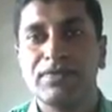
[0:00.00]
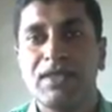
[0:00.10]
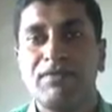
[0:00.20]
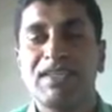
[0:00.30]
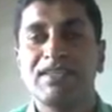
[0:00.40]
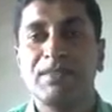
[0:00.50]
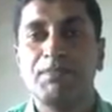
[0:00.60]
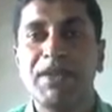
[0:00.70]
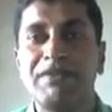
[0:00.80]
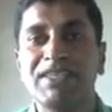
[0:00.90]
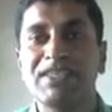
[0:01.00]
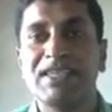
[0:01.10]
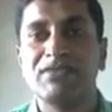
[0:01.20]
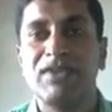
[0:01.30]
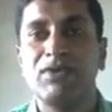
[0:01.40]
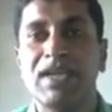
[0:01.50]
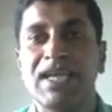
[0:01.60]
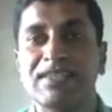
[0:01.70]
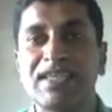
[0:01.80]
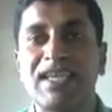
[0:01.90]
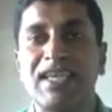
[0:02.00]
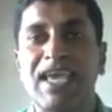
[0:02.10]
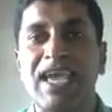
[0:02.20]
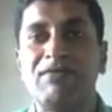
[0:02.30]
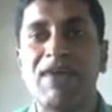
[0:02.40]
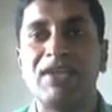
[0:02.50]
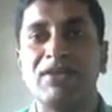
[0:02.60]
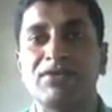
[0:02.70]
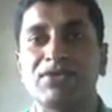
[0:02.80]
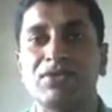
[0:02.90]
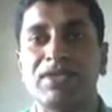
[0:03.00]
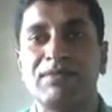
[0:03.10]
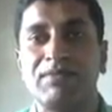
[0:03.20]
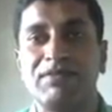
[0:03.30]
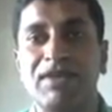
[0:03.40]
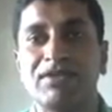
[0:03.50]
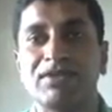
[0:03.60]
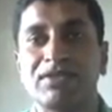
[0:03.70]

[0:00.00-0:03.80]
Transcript: Whereas in the previous case, when you are assigning A value equals to 10, B value is